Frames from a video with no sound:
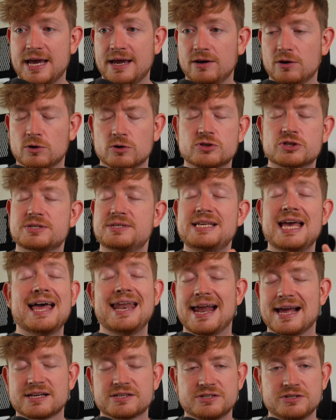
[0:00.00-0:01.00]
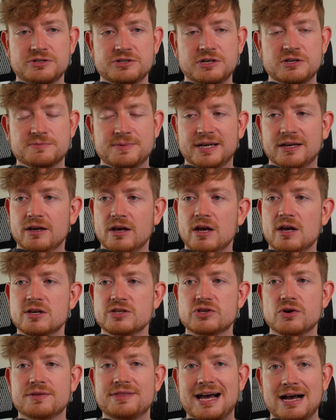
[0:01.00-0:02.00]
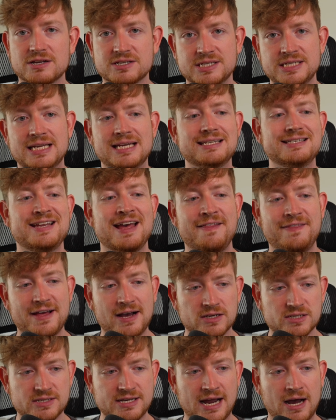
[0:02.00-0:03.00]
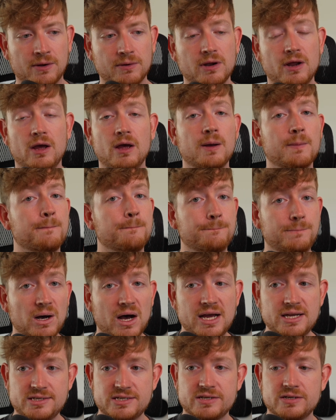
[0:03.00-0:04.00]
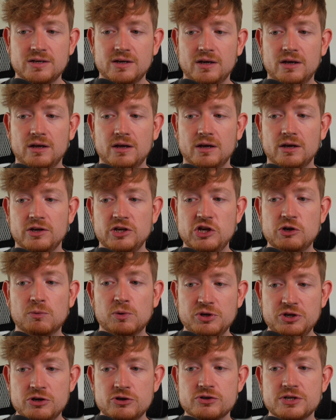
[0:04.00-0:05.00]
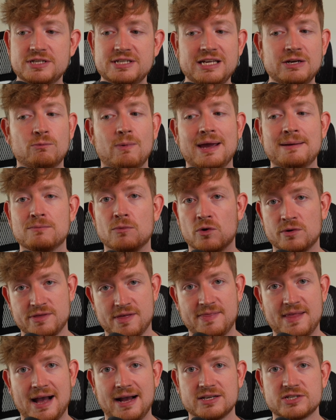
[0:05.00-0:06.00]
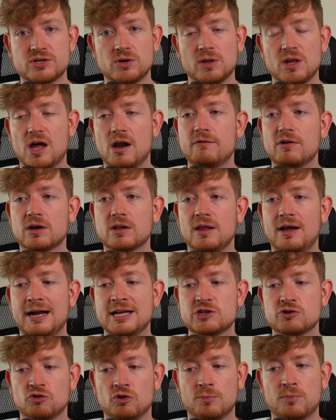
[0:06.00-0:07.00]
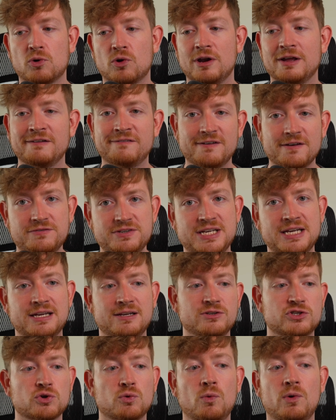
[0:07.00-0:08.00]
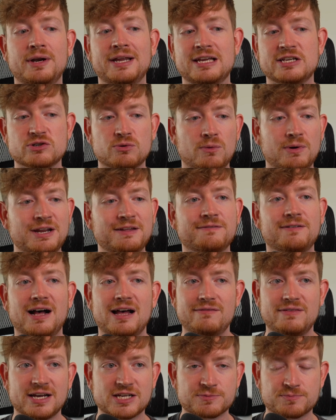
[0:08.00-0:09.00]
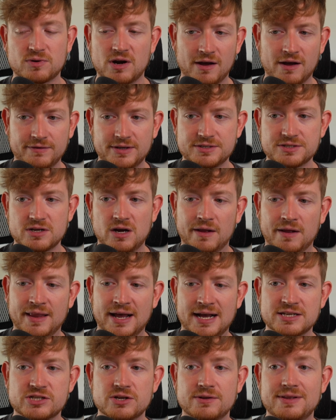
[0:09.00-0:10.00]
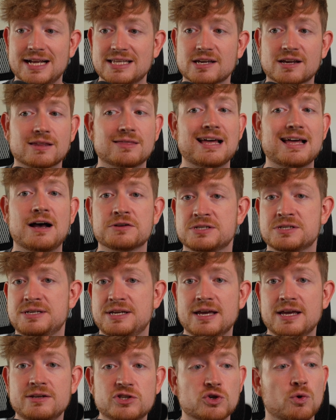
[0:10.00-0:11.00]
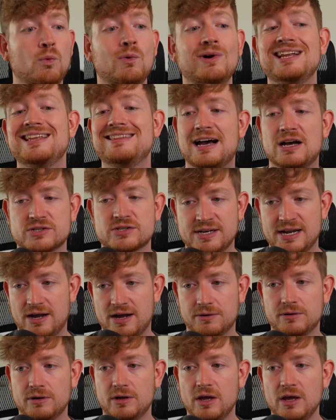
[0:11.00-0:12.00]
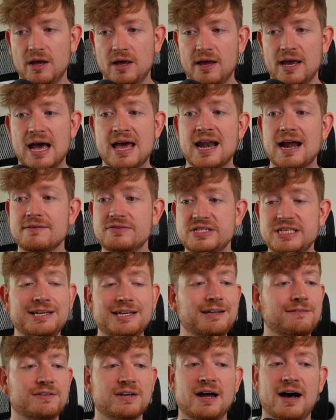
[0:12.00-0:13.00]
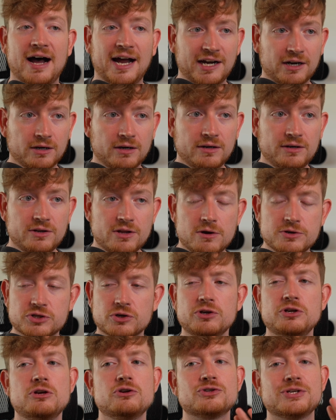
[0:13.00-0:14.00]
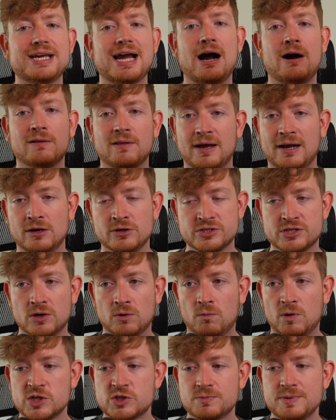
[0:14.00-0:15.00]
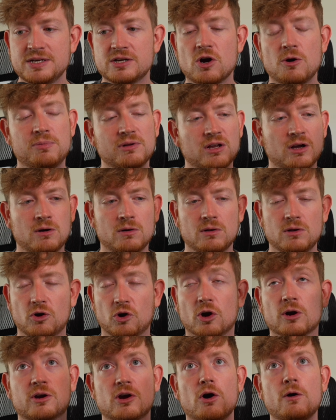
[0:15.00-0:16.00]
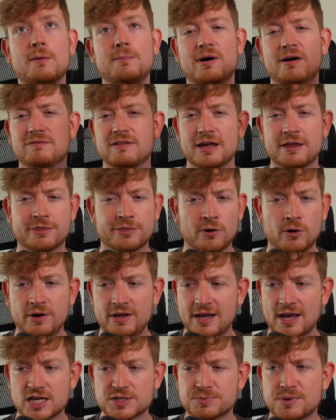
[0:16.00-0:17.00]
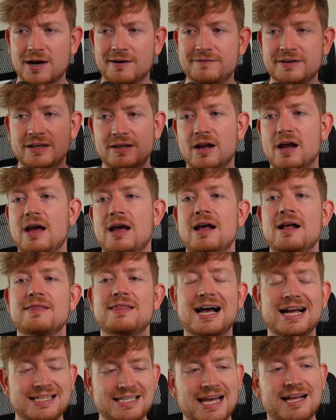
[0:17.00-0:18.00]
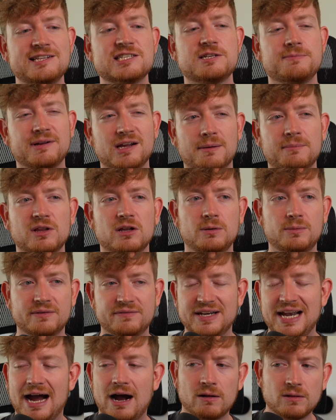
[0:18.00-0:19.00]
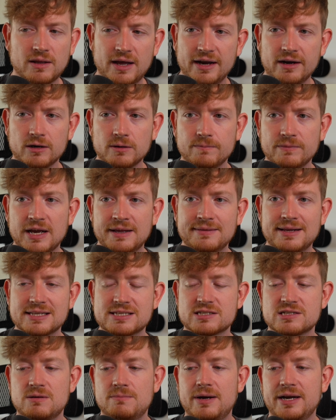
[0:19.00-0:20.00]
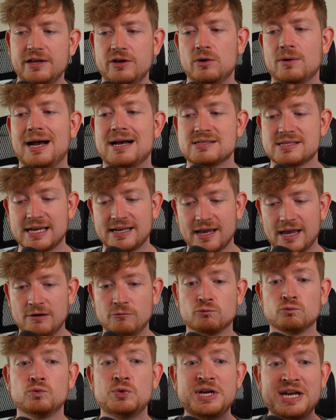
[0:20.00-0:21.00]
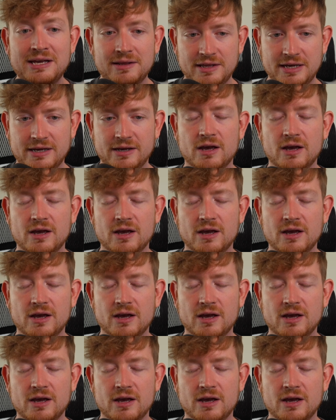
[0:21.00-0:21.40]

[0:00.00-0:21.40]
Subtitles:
or 10x, excuse me. So 1,000 in, 10,000 out, but you will usually see way more than that. So a lot of our clients are reporting 15, 20, 25x profits on that. So that's like 1,000 in, 20,000 out. And I've seen even higher. Those are usually outliers though. Once we go below or go above like 30x profit, that tends to become a little bit of an outlier. And that's somebody who has like a really